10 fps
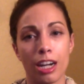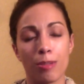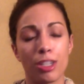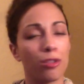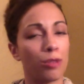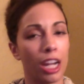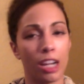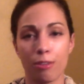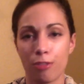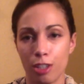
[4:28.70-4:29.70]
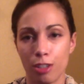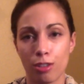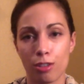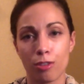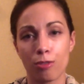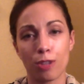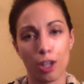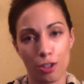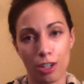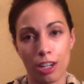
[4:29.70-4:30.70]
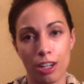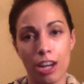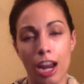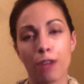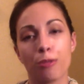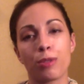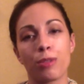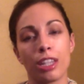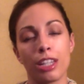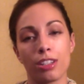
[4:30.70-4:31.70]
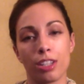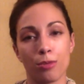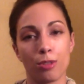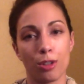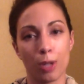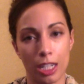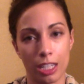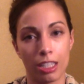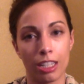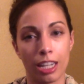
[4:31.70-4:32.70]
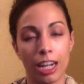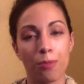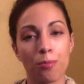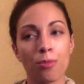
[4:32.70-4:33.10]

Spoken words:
It's okay to feel frustrated and angry with things. I will go ahead and say that.